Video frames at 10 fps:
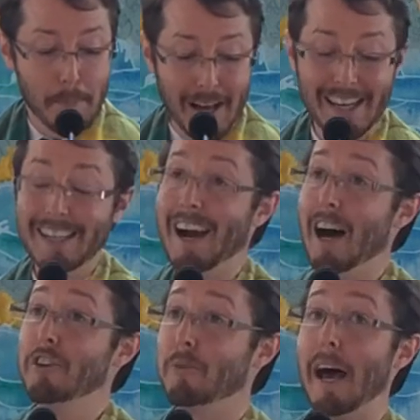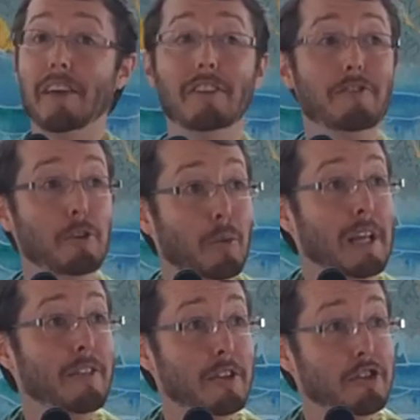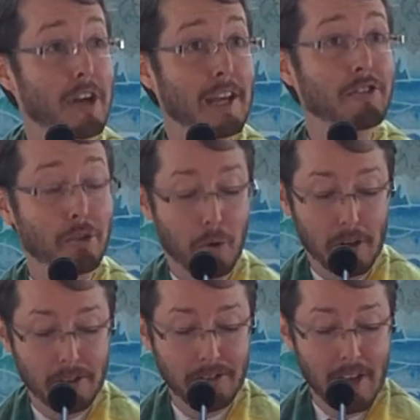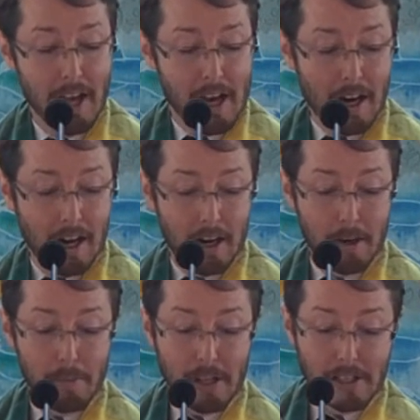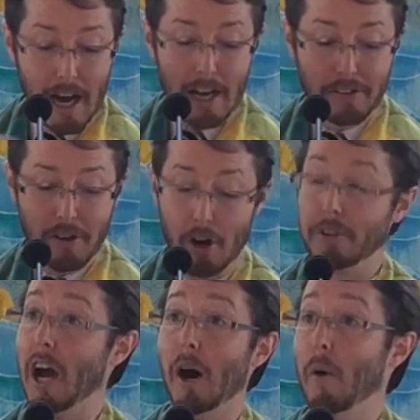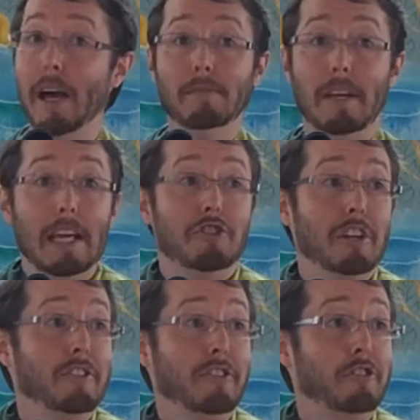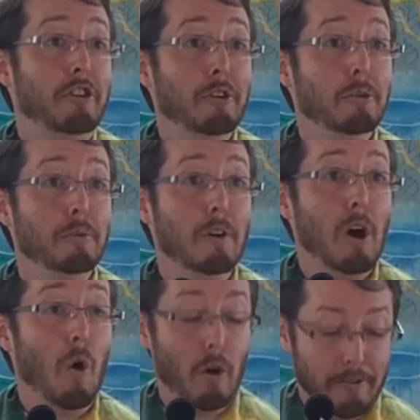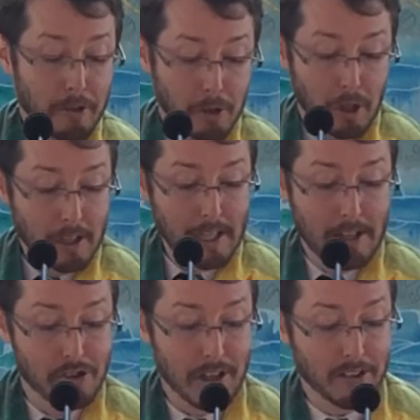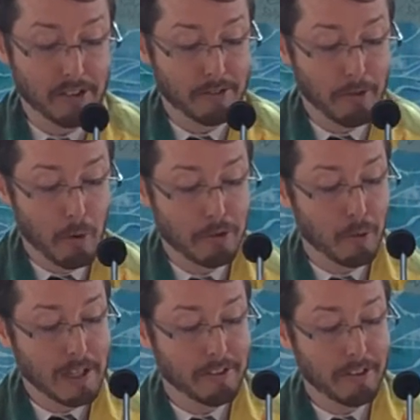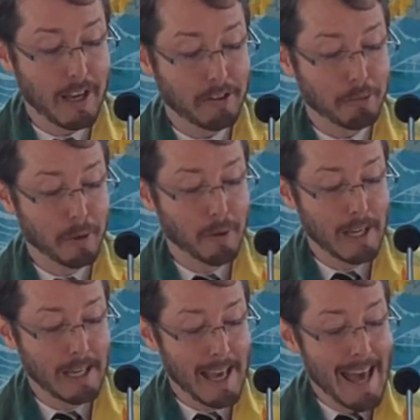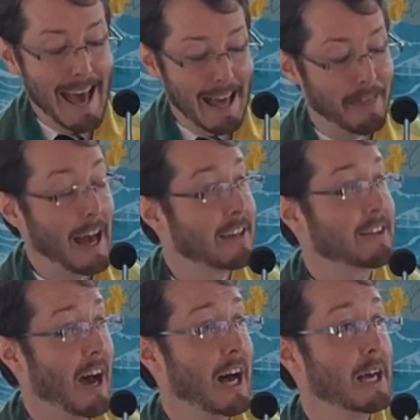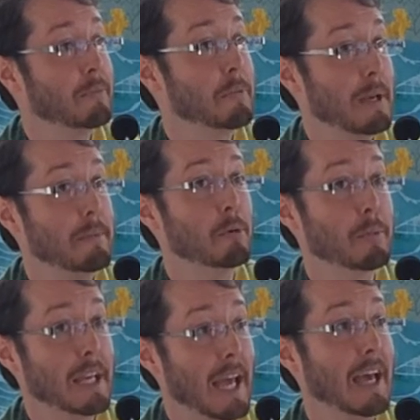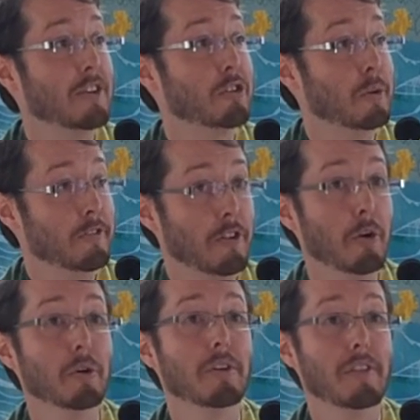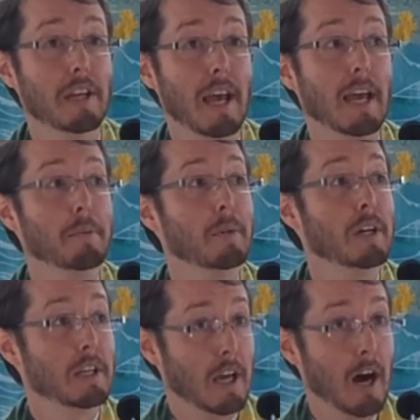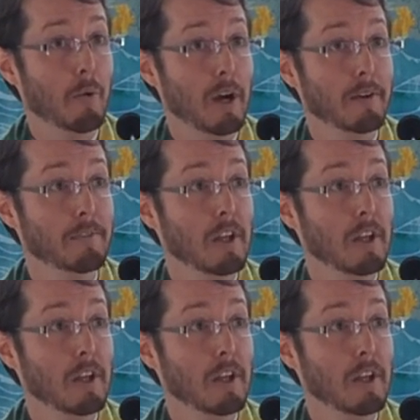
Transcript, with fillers: But in contrast, if you read the J source, um, God is called Yahweh in Genesis 2. Or if you look in Genesis 4:26, we read, "At that time the people began to invoke the name Yahweh."